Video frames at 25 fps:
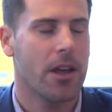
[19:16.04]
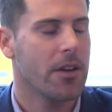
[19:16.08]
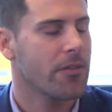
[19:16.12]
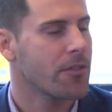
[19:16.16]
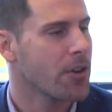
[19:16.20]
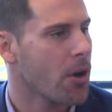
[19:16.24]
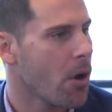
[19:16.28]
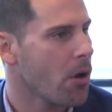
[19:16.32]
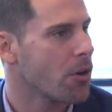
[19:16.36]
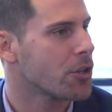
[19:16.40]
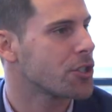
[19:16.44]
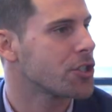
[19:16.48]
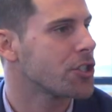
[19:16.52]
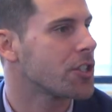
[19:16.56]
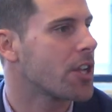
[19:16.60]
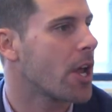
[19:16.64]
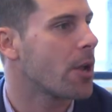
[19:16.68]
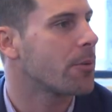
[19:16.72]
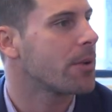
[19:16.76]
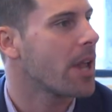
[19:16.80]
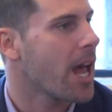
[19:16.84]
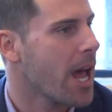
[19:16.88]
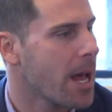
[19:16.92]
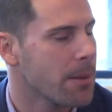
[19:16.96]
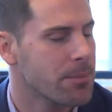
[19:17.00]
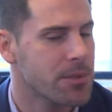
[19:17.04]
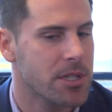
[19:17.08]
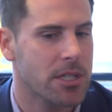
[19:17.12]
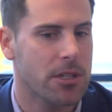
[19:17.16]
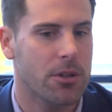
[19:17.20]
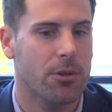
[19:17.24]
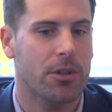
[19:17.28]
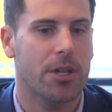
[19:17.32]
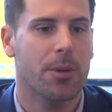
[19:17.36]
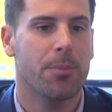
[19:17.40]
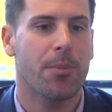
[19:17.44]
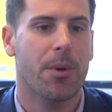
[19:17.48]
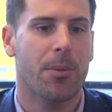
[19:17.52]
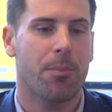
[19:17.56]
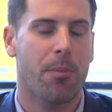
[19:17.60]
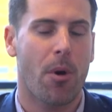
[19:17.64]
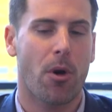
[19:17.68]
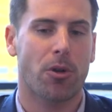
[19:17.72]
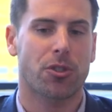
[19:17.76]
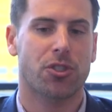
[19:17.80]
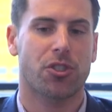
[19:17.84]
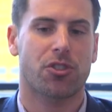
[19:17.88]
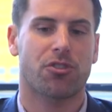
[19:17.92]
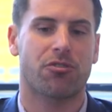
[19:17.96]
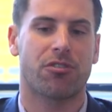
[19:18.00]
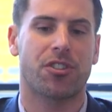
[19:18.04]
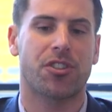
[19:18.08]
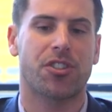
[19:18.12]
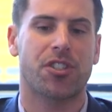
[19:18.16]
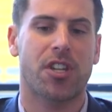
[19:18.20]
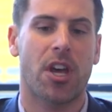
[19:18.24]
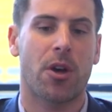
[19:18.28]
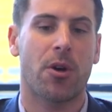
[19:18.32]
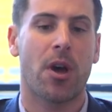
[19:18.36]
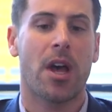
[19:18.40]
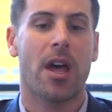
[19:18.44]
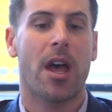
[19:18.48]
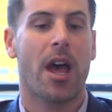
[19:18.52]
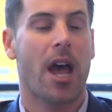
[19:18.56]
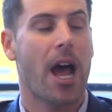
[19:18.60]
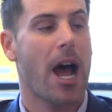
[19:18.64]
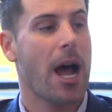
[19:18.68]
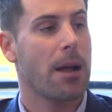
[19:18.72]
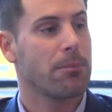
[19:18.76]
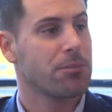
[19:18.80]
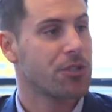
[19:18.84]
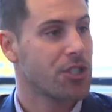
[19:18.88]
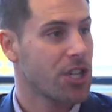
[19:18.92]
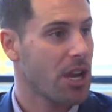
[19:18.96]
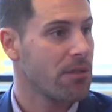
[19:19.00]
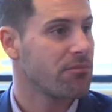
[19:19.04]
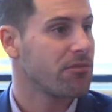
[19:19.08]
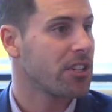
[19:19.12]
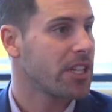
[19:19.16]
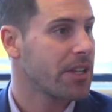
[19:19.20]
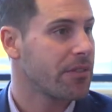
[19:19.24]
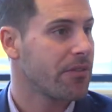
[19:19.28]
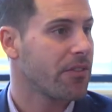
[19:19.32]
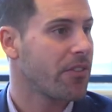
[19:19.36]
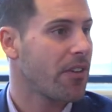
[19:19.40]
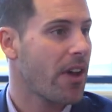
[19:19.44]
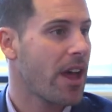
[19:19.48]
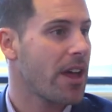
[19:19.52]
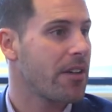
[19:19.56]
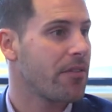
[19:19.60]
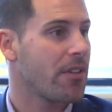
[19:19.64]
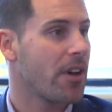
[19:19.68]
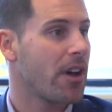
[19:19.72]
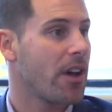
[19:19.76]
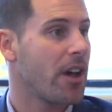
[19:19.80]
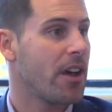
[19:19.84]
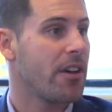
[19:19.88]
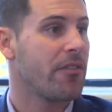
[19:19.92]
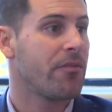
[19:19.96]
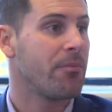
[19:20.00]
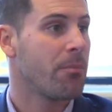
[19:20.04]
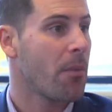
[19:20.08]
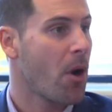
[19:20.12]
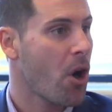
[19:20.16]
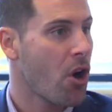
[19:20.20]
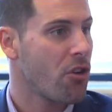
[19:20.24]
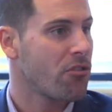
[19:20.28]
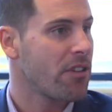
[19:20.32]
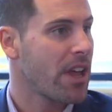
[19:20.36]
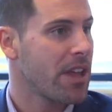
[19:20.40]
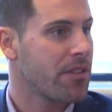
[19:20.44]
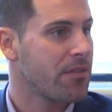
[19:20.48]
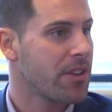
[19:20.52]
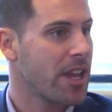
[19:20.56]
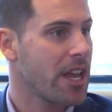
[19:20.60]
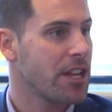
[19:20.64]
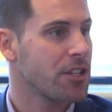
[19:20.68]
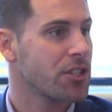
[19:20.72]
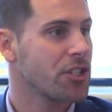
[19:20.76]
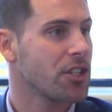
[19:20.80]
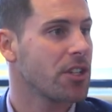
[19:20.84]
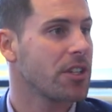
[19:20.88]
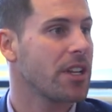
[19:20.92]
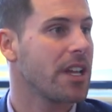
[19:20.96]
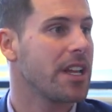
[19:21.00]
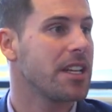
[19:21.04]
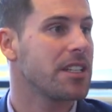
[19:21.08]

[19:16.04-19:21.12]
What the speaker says: Of course you don't. Absolutely preposterous. So I'm generally in favour of more aviation.